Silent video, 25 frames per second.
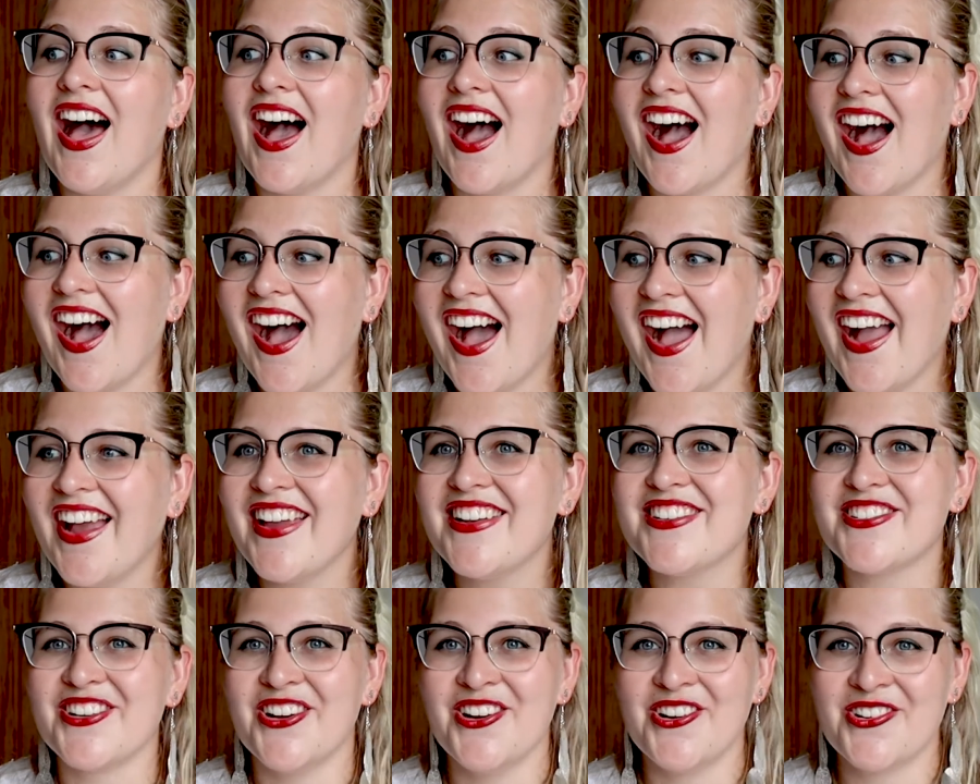I
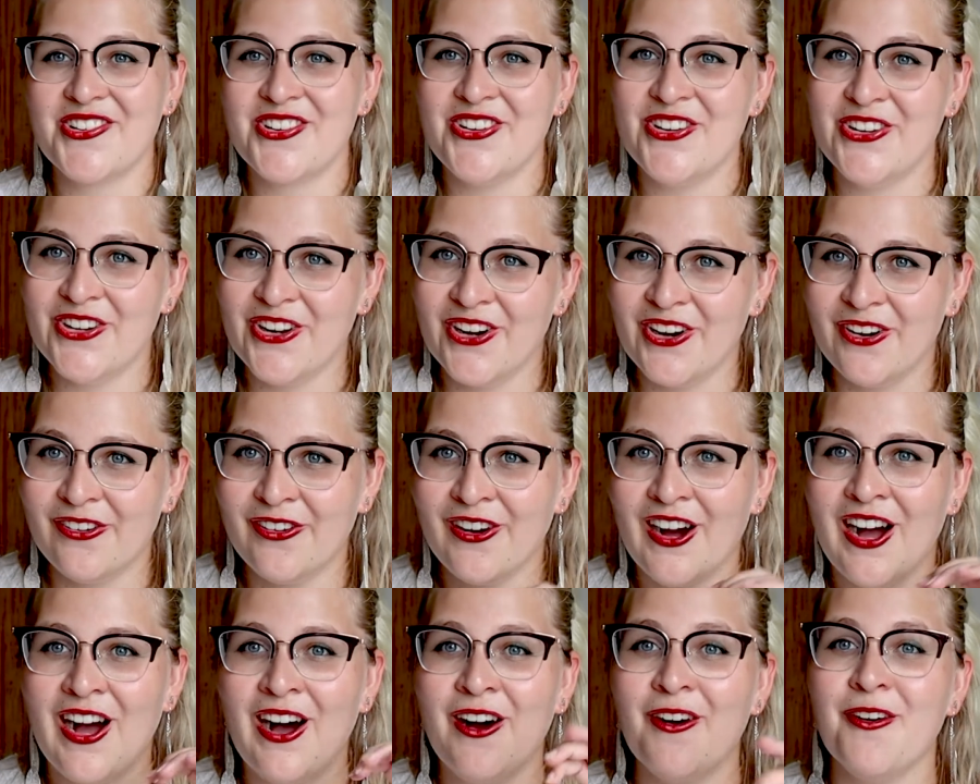don't
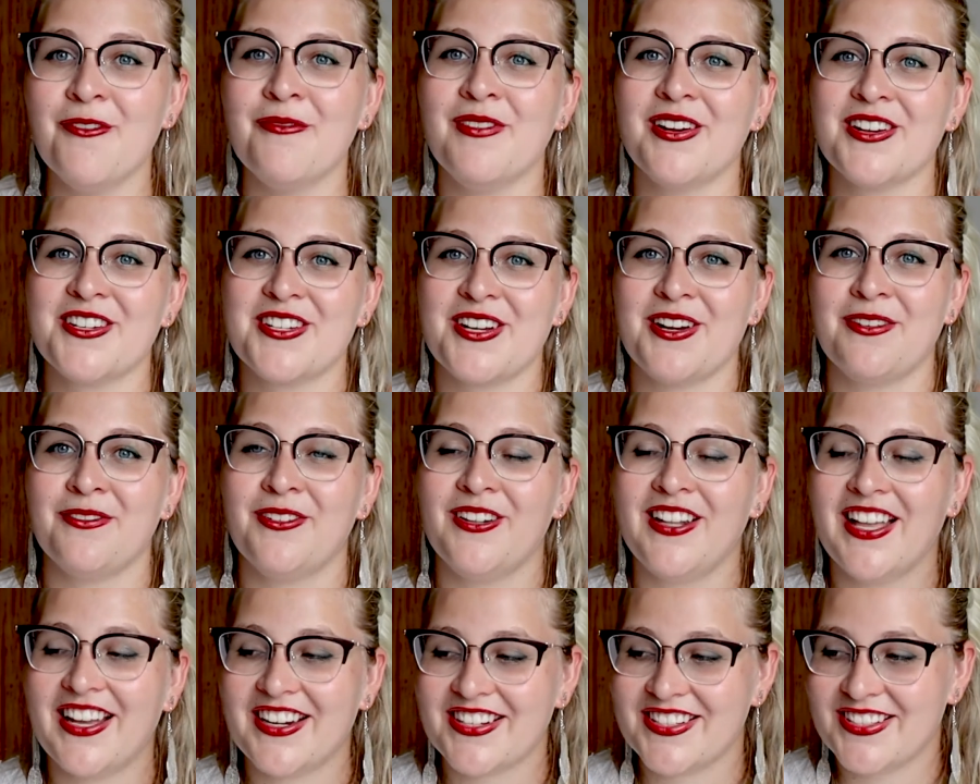know how much I
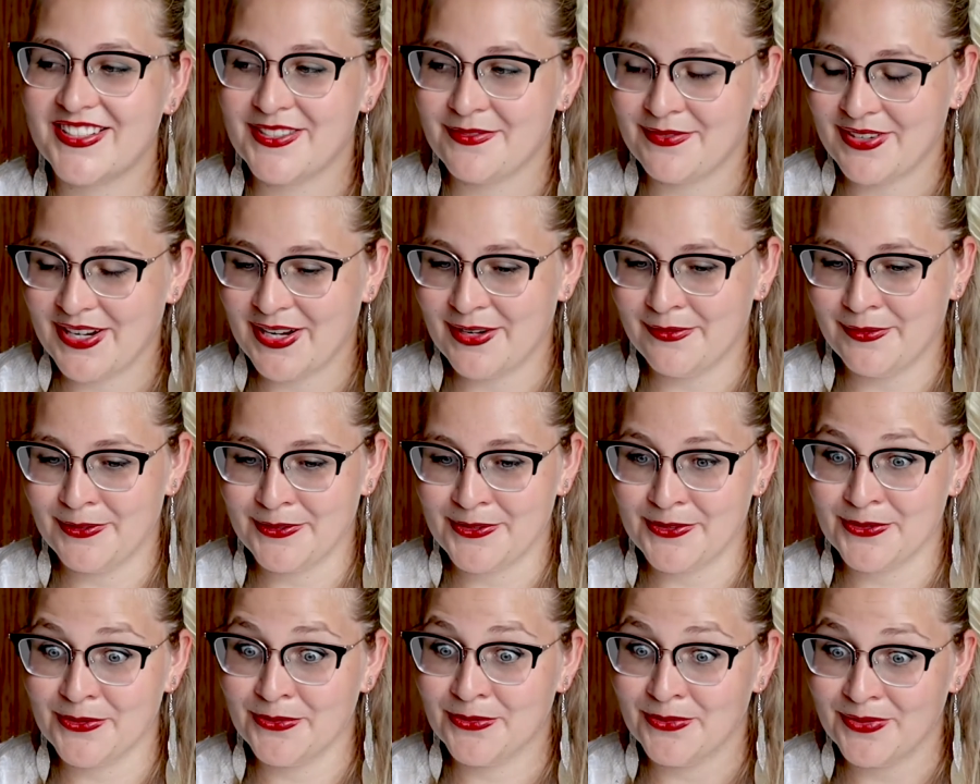will actually be able
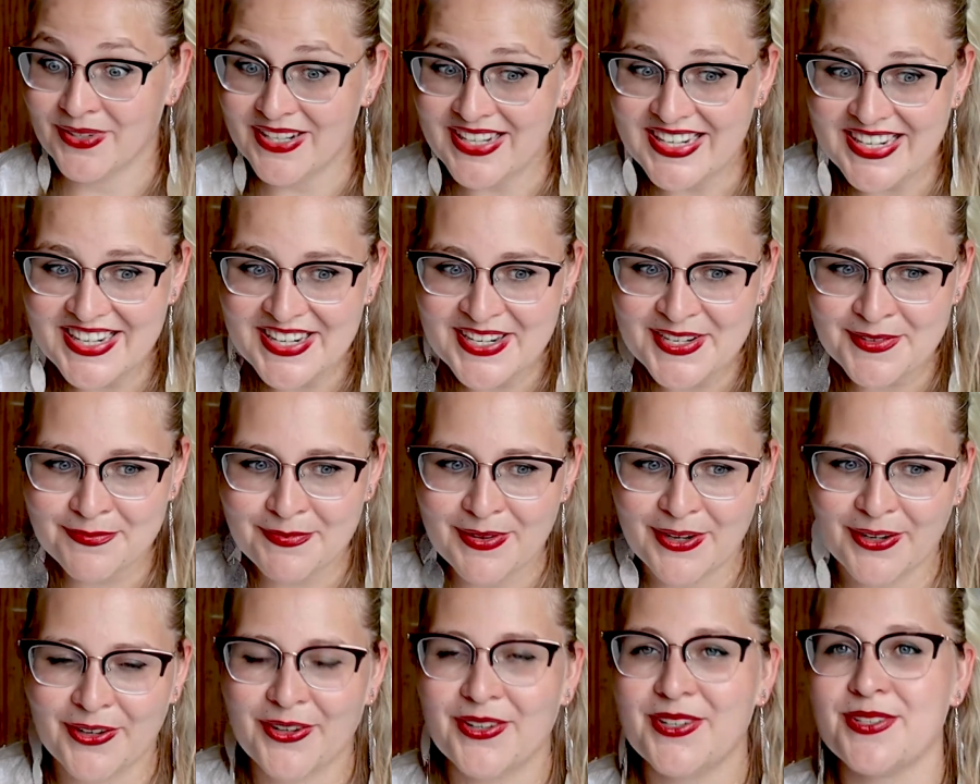to read,
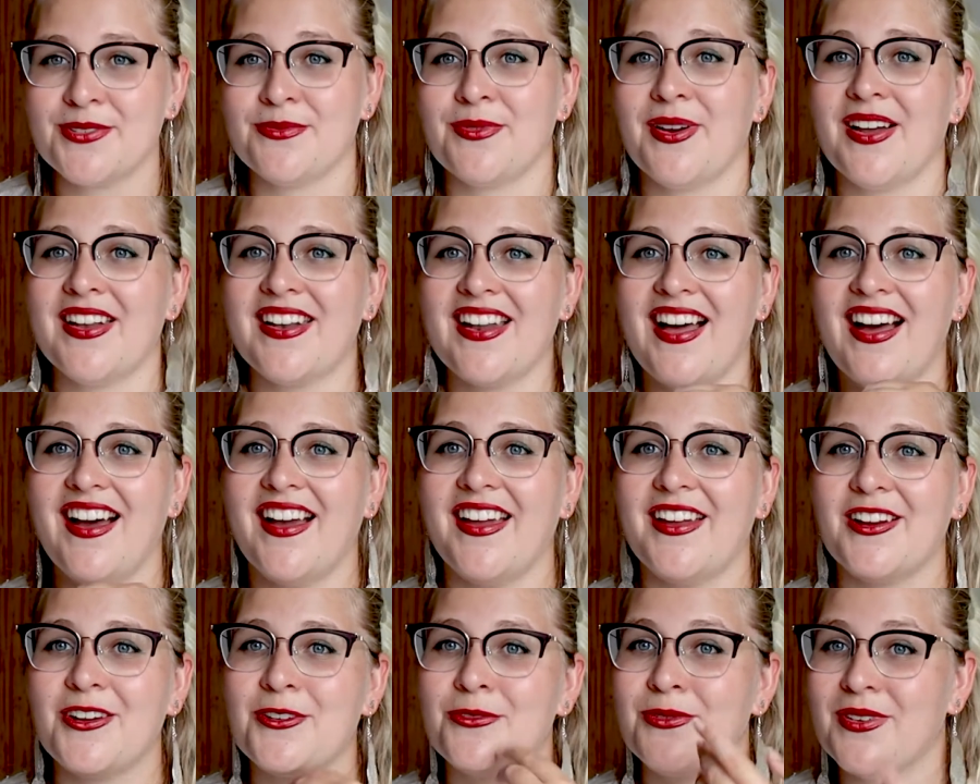because when
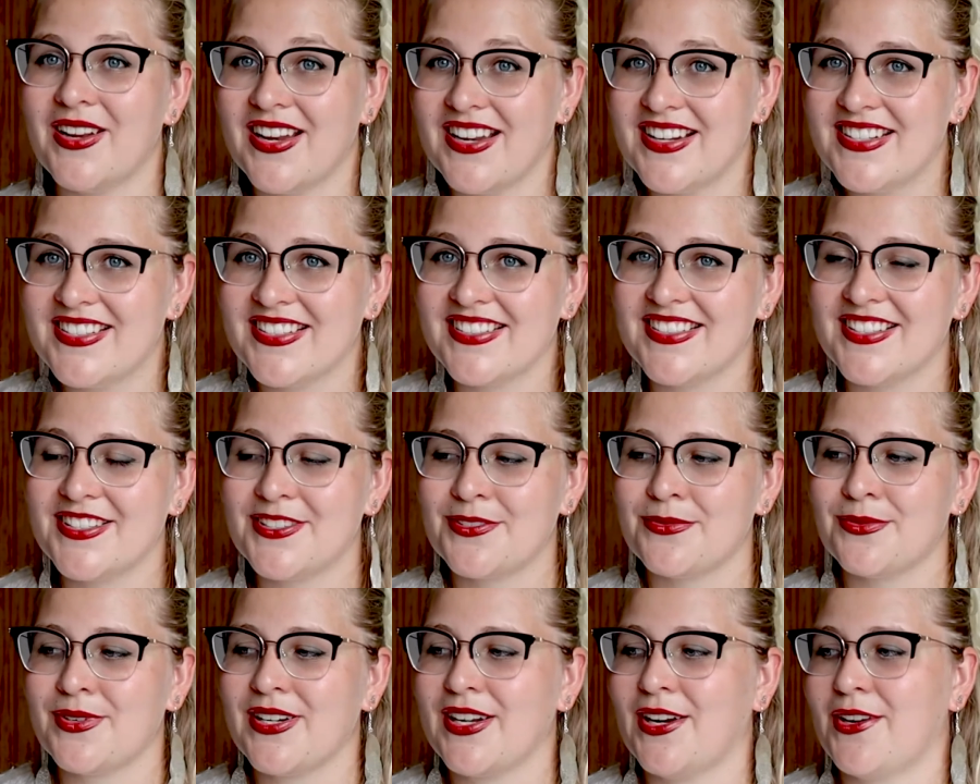I created
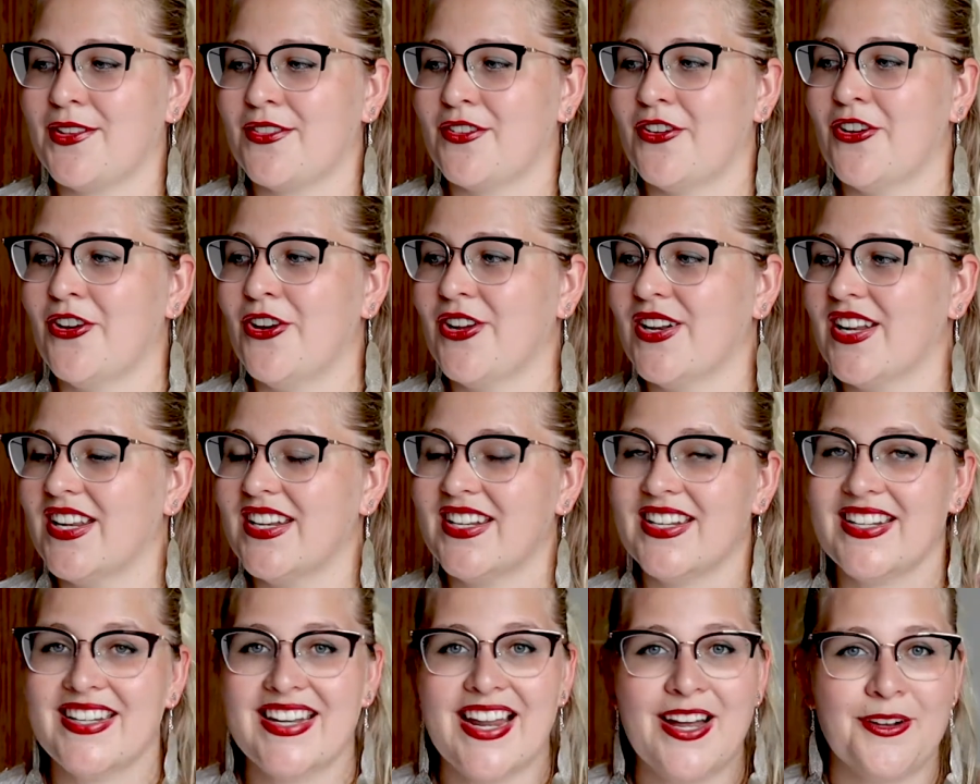this readathon
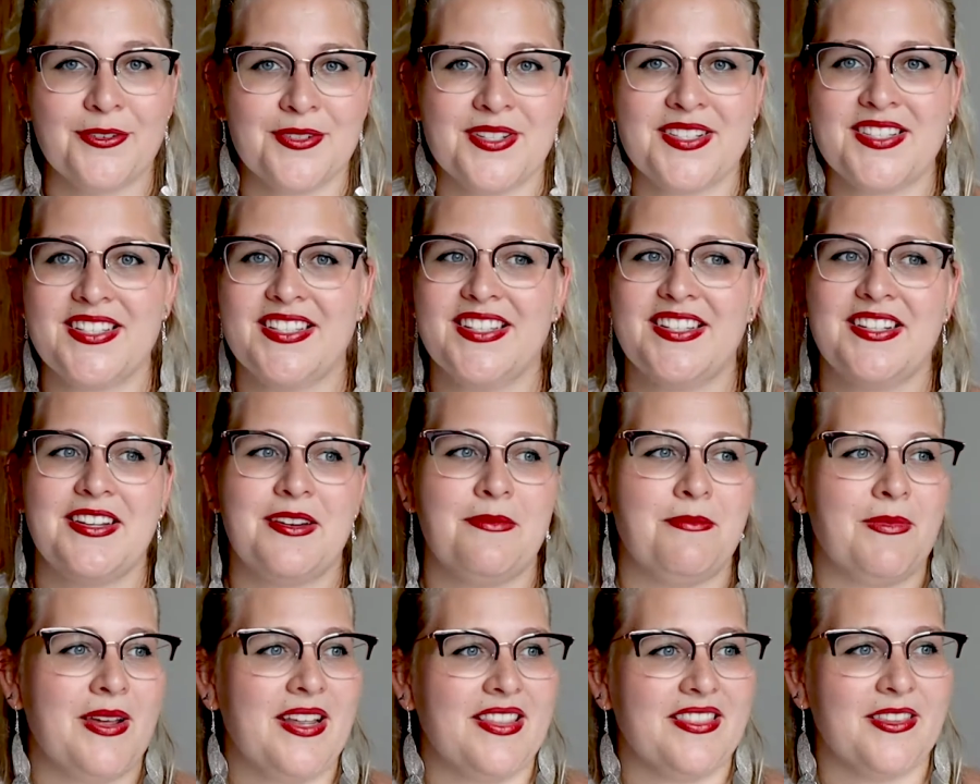and announced it
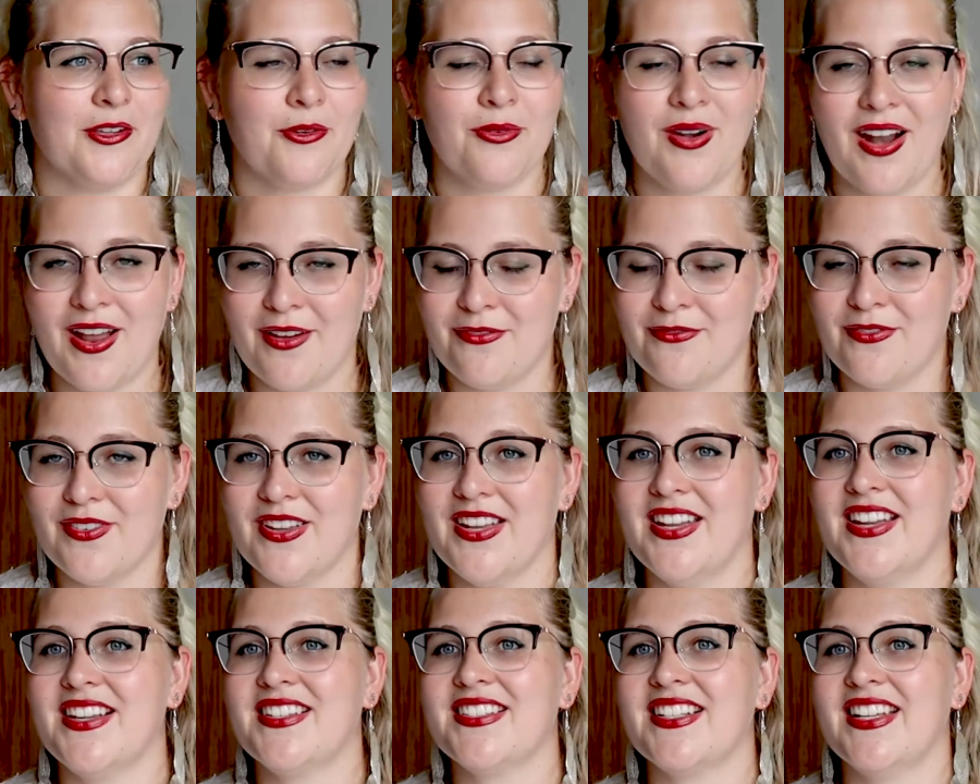and made the
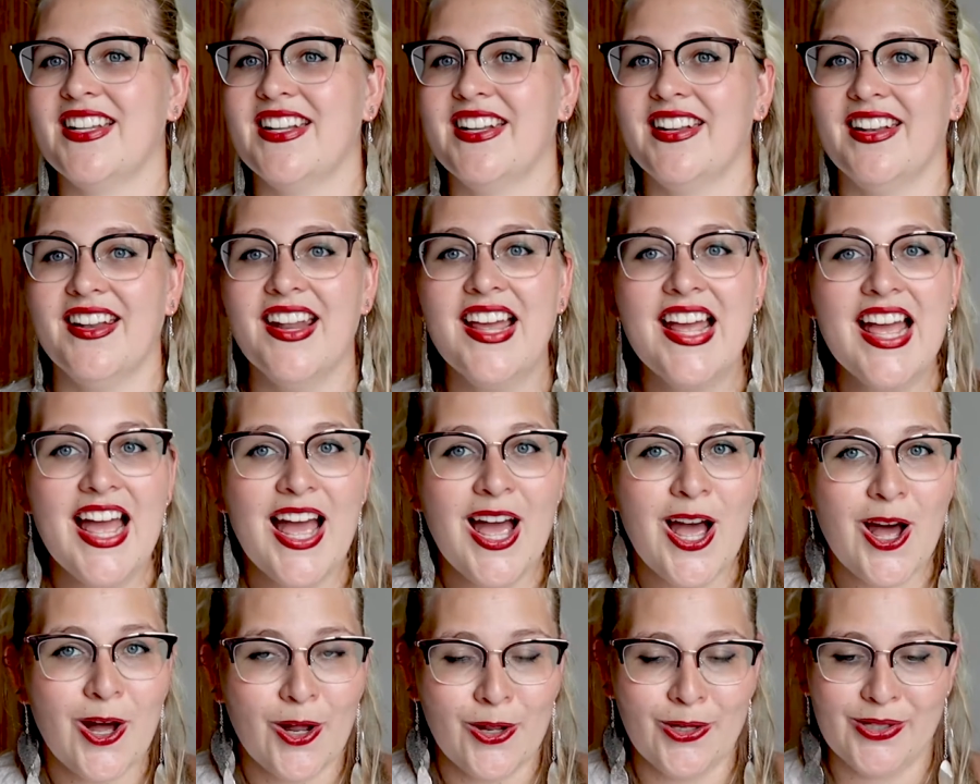graphics and
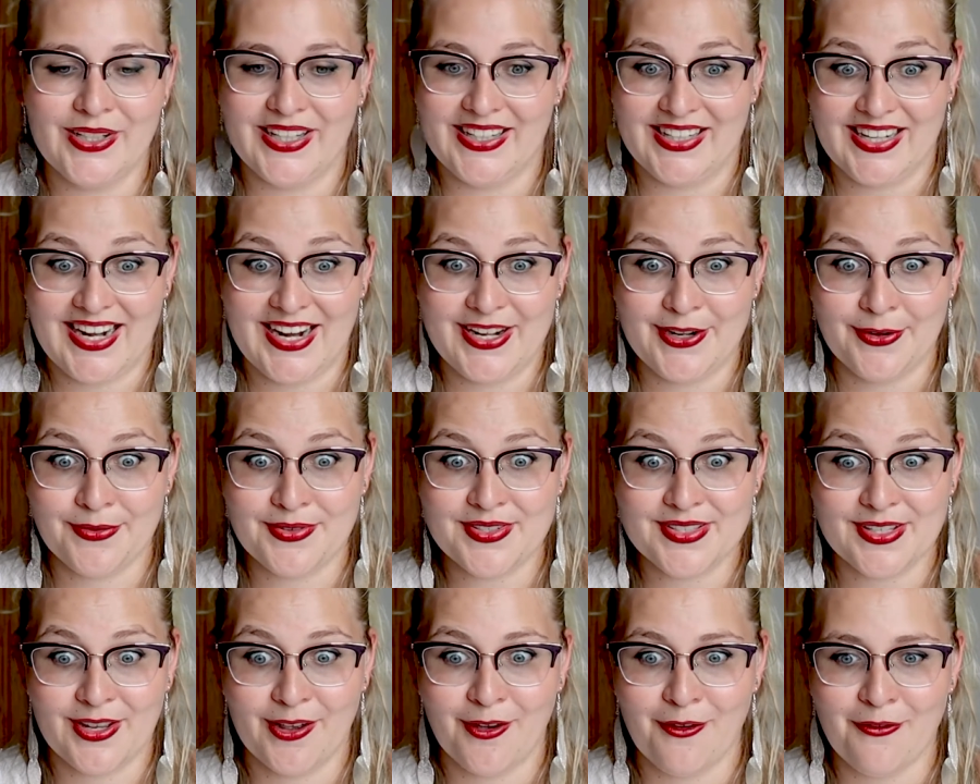all that kind of
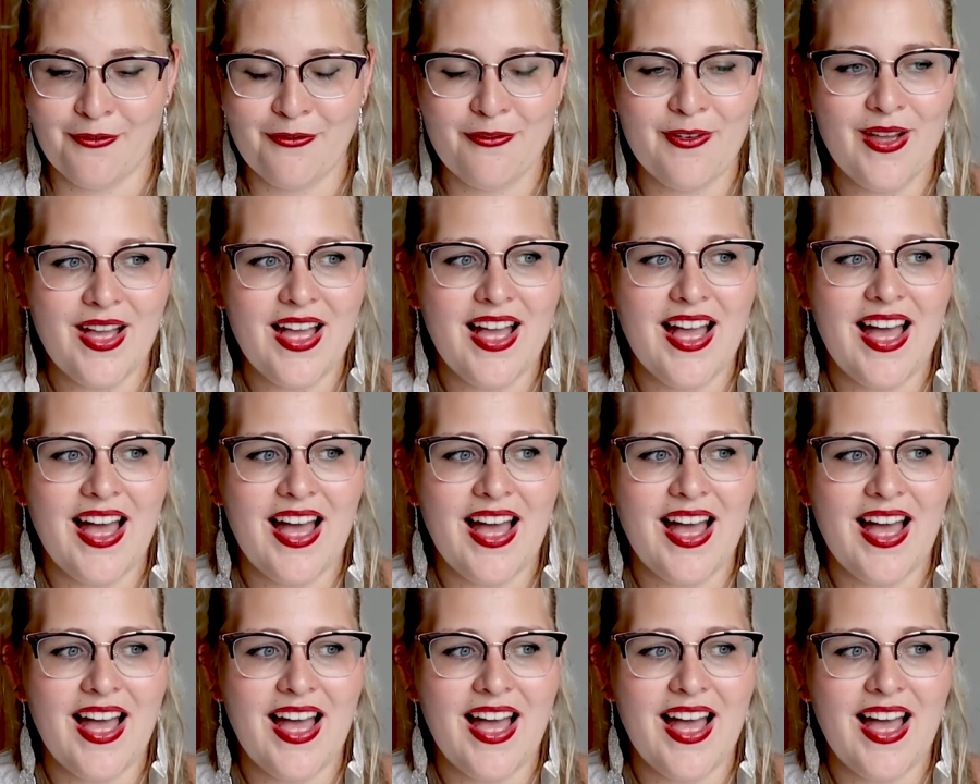stuff,